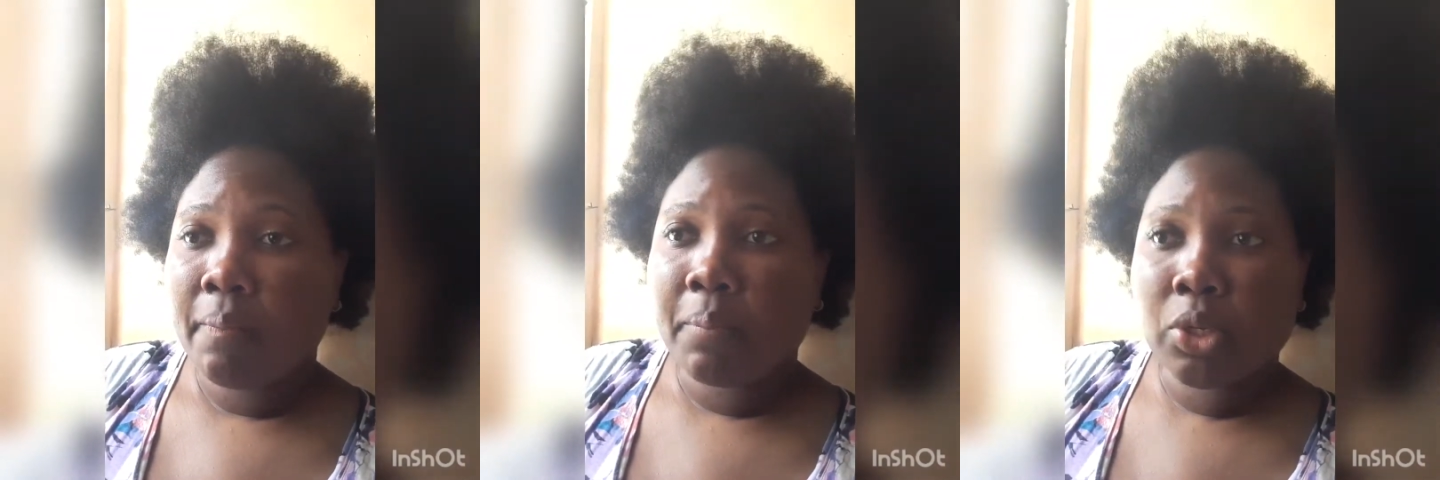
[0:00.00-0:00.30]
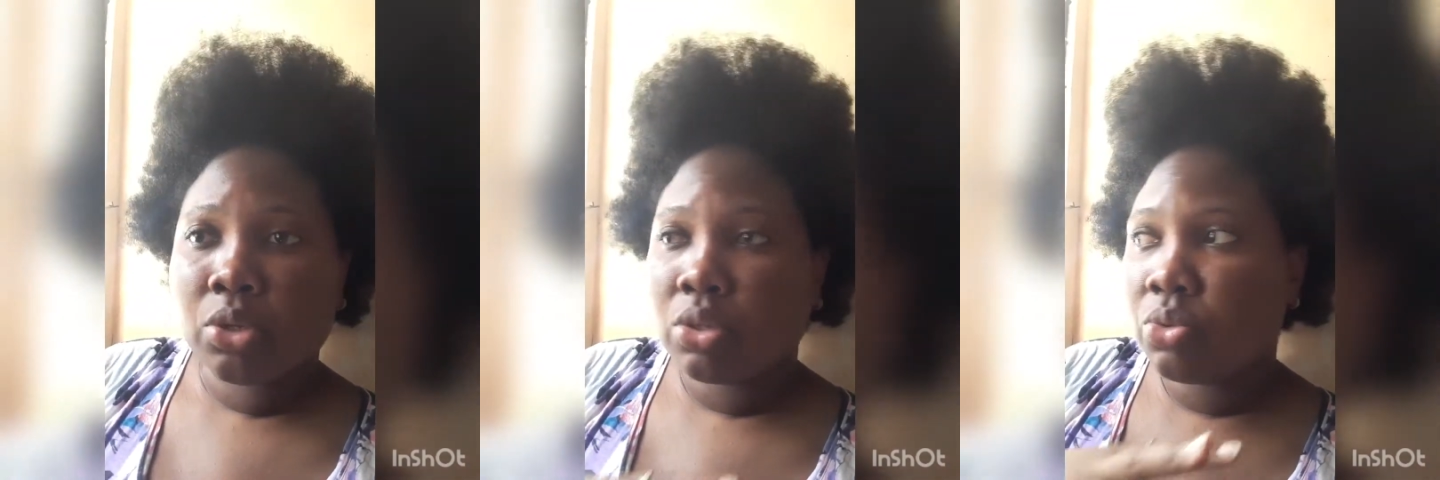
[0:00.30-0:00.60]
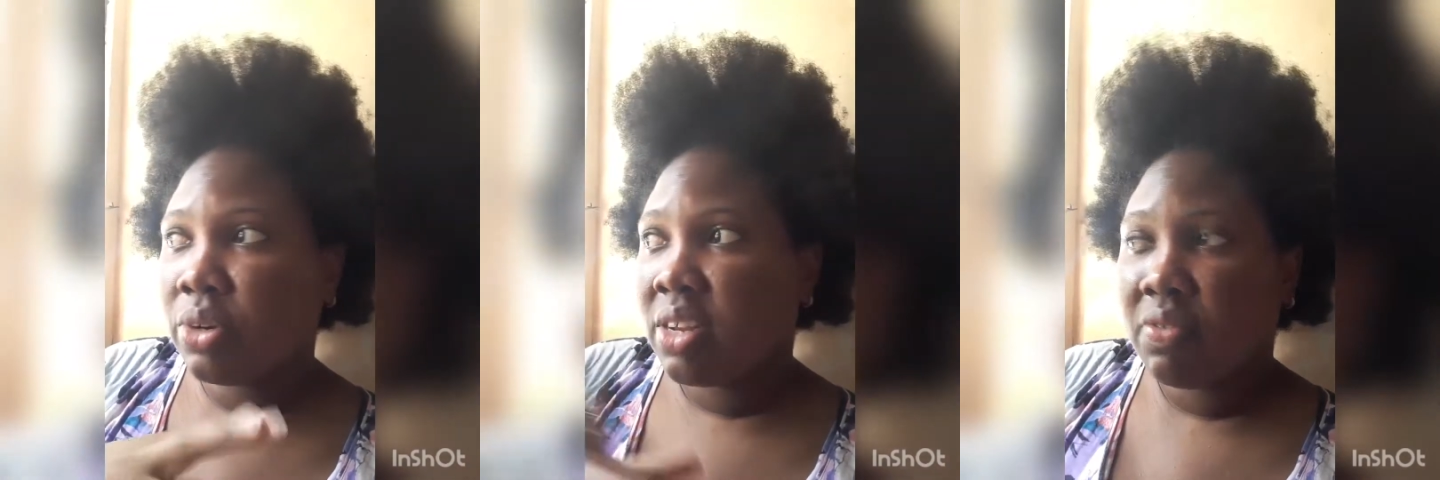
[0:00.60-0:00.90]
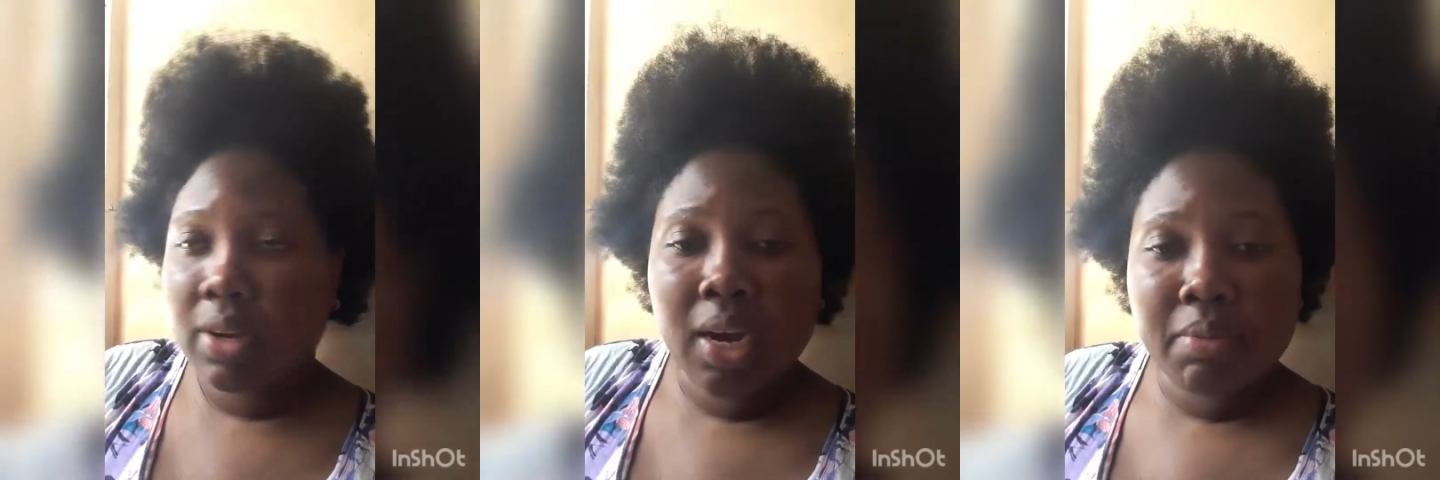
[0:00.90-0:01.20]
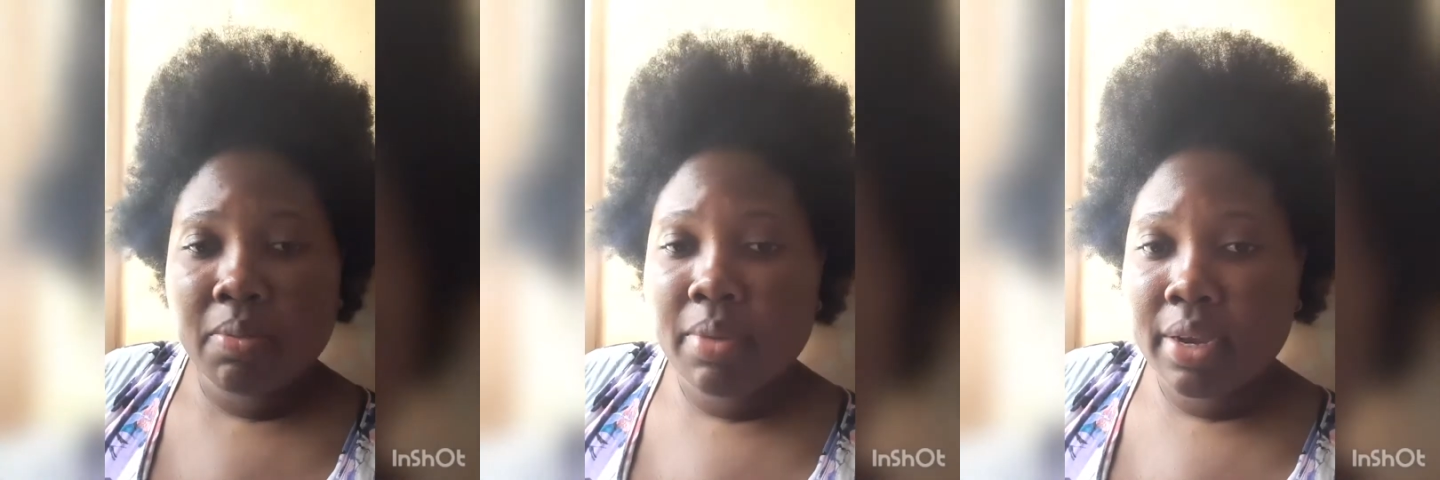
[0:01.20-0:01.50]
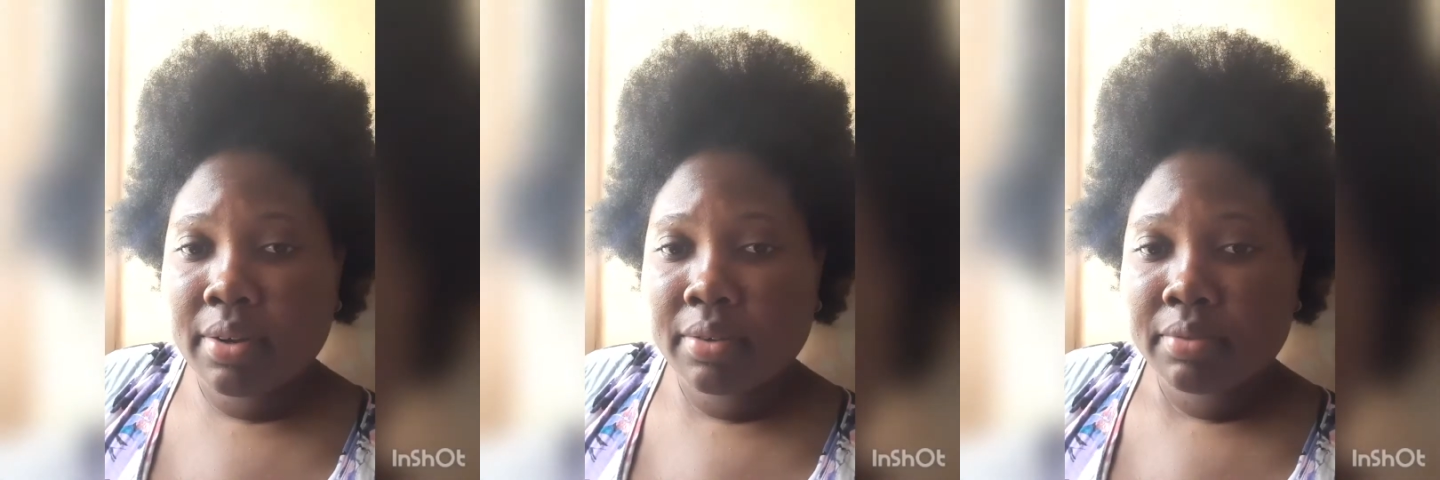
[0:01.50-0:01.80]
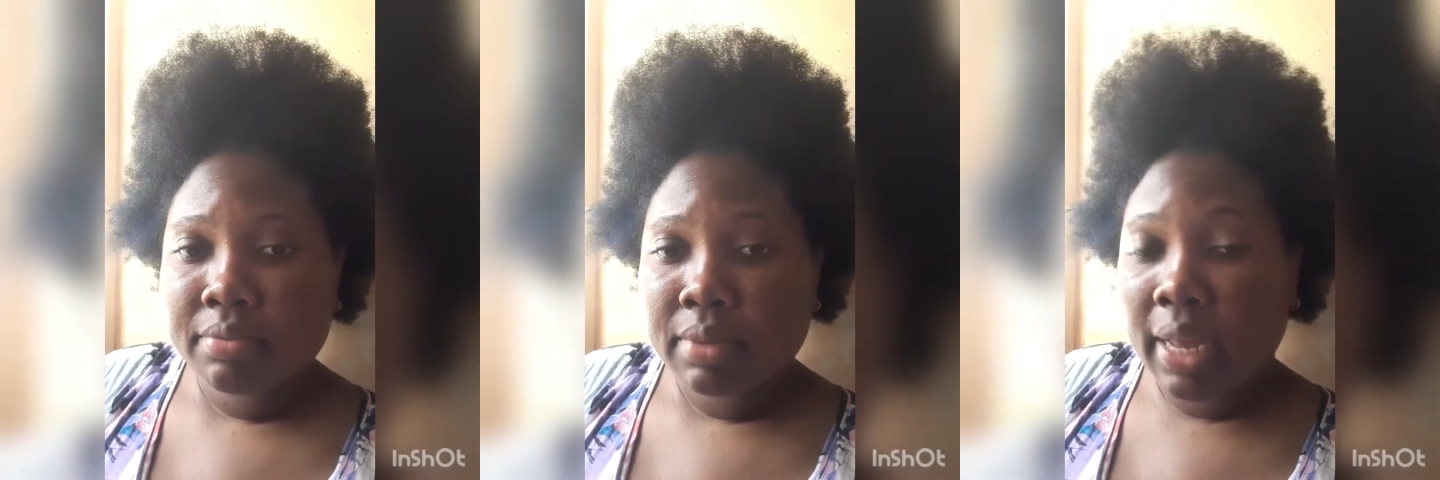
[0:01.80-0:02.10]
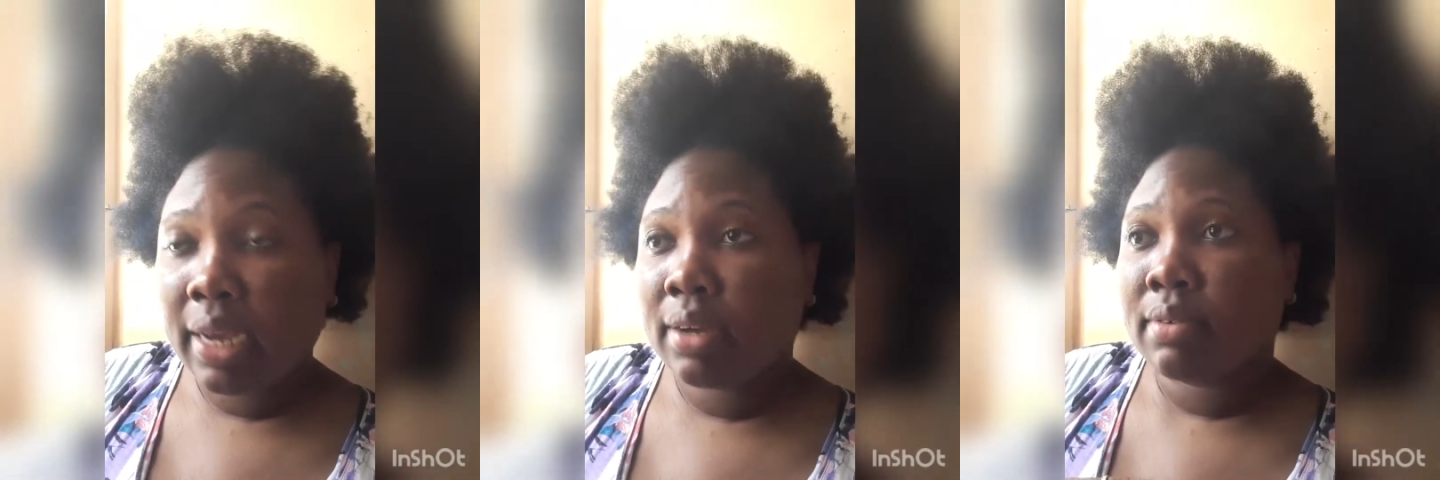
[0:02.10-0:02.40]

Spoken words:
I just ready to go on my bed. Like